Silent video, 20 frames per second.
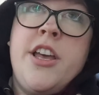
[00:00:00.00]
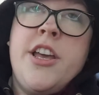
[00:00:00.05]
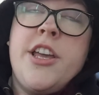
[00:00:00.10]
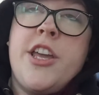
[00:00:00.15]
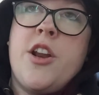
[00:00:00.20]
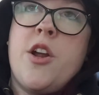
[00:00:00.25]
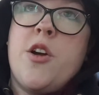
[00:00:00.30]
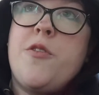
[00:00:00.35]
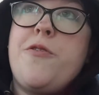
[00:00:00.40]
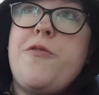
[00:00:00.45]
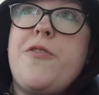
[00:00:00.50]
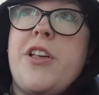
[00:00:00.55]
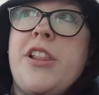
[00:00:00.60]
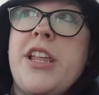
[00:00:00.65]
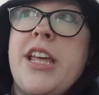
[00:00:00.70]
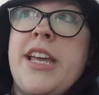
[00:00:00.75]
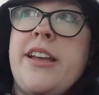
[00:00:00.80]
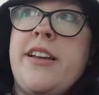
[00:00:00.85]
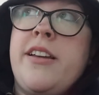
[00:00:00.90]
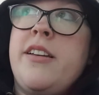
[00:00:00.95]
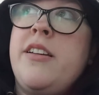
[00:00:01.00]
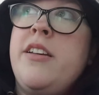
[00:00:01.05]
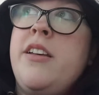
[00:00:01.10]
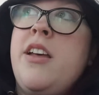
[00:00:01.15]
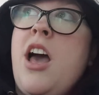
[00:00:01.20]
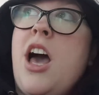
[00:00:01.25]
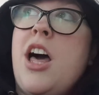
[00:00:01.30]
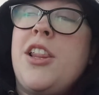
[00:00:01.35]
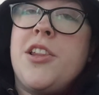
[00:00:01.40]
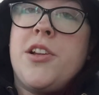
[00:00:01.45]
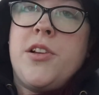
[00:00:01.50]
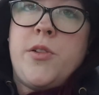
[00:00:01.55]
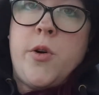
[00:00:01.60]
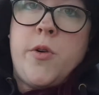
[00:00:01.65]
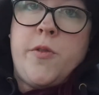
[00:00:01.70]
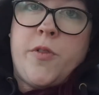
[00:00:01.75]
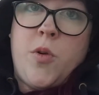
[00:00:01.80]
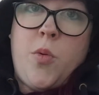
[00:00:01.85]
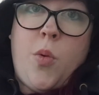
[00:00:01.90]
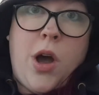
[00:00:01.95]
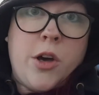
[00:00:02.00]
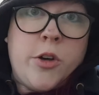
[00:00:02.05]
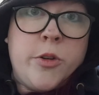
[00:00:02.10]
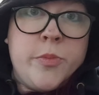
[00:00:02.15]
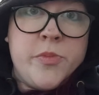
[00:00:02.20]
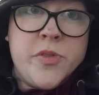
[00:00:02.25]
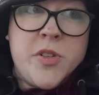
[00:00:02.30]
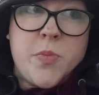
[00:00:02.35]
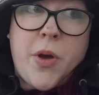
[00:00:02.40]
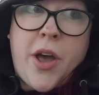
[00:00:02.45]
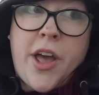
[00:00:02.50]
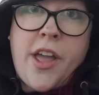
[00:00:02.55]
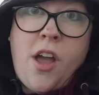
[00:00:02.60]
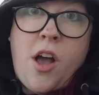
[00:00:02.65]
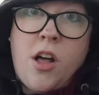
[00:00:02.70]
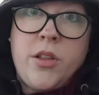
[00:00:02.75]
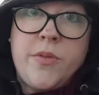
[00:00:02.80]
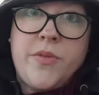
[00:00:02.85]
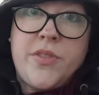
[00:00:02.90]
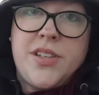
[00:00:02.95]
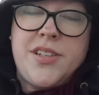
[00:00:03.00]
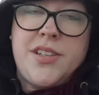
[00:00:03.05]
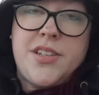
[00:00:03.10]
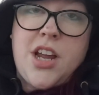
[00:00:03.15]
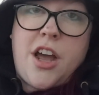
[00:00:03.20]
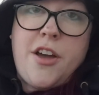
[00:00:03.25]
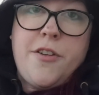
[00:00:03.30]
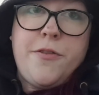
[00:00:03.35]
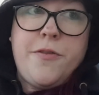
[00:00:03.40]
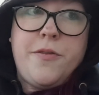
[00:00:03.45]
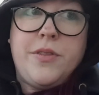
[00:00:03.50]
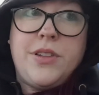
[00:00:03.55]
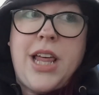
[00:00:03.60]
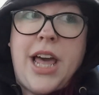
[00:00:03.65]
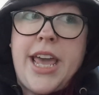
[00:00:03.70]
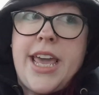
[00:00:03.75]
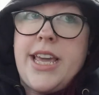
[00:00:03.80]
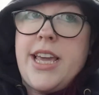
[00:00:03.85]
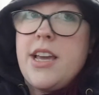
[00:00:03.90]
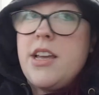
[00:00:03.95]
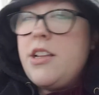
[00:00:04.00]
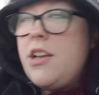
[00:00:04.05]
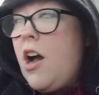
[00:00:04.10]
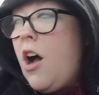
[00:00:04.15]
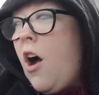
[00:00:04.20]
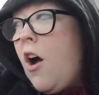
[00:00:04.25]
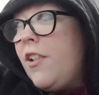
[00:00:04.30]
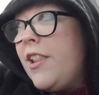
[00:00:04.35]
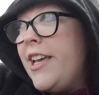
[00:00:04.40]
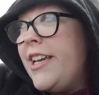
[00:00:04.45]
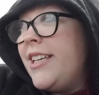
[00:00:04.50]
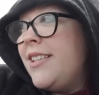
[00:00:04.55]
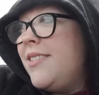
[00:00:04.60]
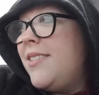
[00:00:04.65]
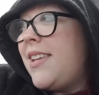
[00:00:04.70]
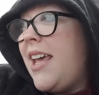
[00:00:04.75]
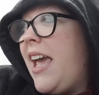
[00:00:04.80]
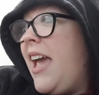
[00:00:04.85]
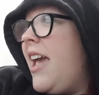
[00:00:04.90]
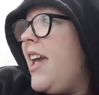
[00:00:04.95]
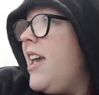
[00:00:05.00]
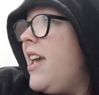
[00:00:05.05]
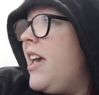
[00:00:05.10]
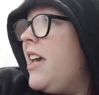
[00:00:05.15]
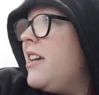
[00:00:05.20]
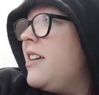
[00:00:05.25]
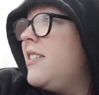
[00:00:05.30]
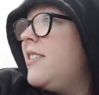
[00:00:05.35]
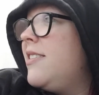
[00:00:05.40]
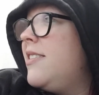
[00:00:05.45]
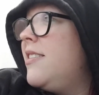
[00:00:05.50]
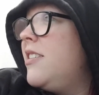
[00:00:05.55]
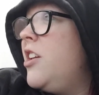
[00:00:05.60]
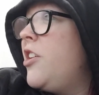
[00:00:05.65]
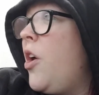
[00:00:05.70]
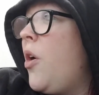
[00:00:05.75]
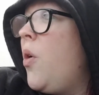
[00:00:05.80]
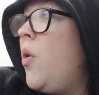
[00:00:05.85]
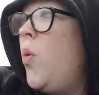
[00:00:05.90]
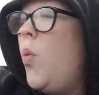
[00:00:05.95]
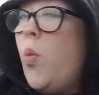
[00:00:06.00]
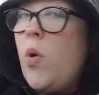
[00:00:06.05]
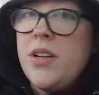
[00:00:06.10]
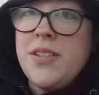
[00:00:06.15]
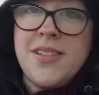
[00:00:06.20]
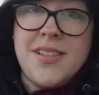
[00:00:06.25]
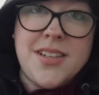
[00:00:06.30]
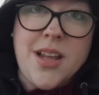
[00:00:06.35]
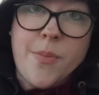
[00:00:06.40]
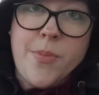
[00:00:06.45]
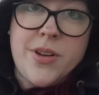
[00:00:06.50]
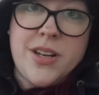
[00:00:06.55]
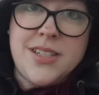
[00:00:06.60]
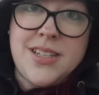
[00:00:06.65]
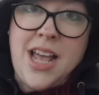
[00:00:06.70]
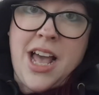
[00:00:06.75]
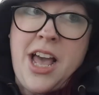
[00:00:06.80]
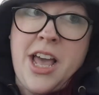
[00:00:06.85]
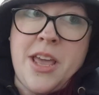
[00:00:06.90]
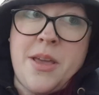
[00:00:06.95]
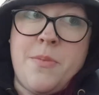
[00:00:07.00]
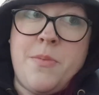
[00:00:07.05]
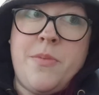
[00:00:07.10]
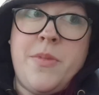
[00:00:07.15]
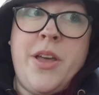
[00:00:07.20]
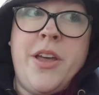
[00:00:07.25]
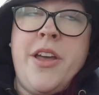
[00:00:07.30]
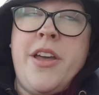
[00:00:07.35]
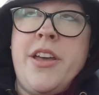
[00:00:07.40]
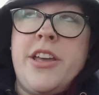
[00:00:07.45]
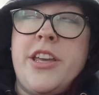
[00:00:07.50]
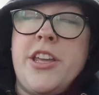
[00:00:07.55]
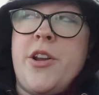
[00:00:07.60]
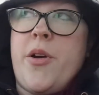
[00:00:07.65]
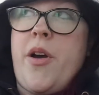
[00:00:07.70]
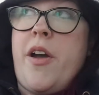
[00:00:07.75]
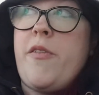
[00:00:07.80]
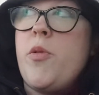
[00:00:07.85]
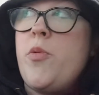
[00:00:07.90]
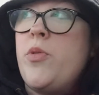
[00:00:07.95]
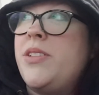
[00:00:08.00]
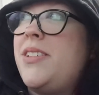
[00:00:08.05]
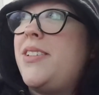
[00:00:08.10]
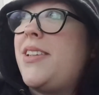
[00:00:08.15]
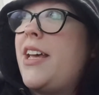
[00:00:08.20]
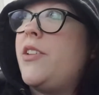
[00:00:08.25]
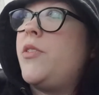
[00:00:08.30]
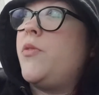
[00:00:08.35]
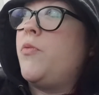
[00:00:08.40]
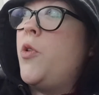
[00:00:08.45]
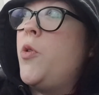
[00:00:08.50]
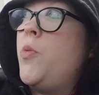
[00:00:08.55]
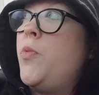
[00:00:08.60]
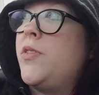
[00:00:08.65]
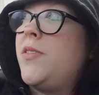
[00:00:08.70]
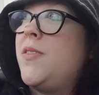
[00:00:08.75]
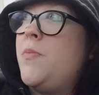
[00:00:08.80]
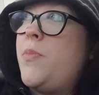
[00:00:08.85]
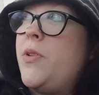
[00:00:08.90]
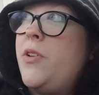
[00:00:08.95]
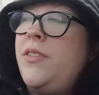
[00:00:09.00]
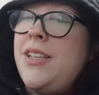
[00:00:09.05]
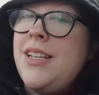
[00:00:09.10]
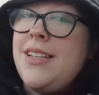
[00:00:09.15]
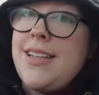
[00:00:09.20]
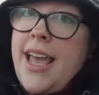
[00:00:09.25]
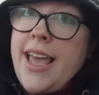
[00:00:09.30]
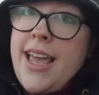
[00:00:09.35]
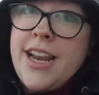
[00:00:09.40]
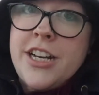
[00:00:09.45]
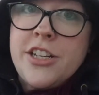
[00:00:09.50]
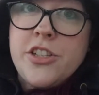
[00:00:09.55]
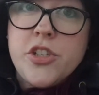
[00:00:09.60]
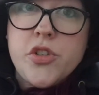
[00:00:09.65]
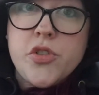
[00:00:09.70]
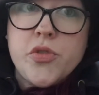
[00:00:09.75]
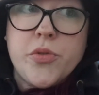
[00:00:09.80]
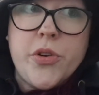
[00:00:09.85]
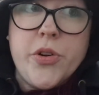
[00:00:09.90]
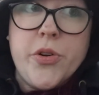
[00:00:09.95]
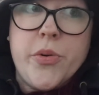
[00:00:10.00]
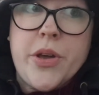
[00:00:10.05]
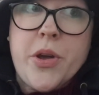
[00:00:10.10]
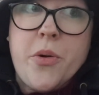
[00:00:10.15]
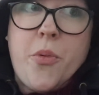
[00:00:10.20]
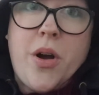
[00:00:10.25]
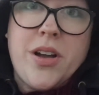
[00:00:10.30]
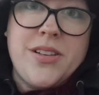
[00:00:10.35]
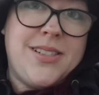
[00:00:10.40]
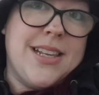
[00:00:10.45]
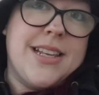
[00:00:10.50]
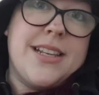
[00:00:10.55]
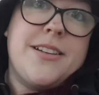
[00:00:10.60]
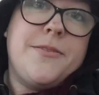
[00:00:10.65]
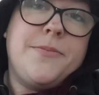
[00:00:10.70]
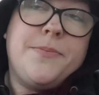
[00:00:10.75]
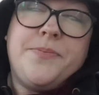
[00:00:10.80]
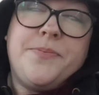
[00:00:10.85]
you know, feeling a little overwhelmed by all of the stuff, like, all I can say is, you know, one step at a time. You know, everyone says Rome wasn't built in a day, and it's true, it wasn't.